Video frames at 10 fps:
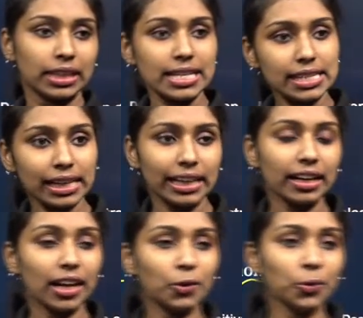Is it
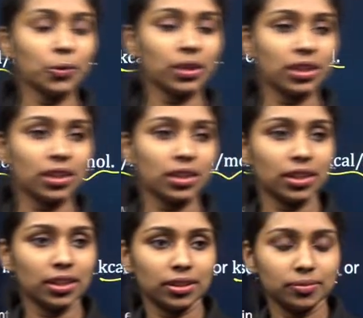clear now?
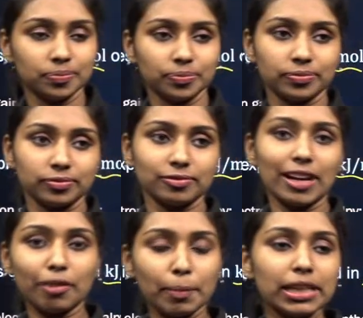
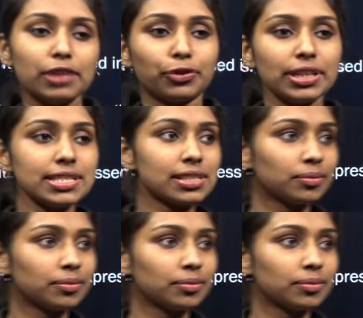What will be the difference?